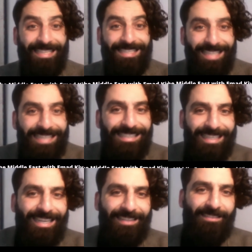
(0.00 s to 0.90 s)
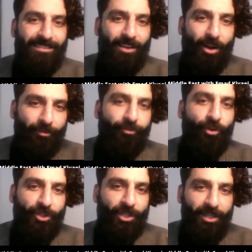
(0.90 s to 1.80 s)
This is,
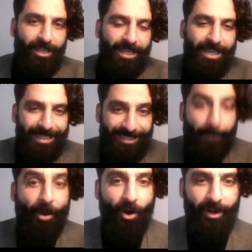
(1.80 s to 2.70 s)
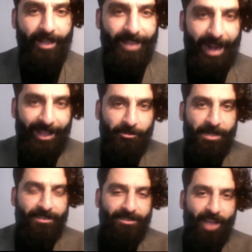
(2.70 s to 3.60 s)
unfortunately, the bargain that has
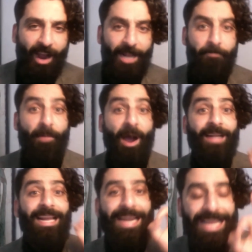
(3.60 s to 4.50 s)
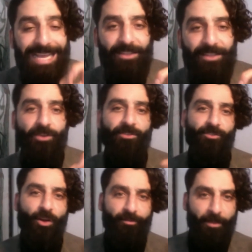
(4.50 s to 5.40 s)
been signed by the leaders
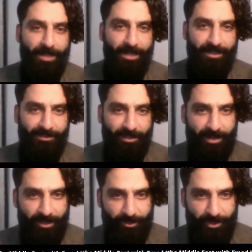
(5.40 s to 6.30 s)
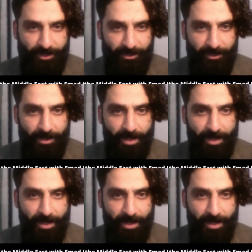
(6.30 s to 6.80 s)
of the Middle Eastern countries,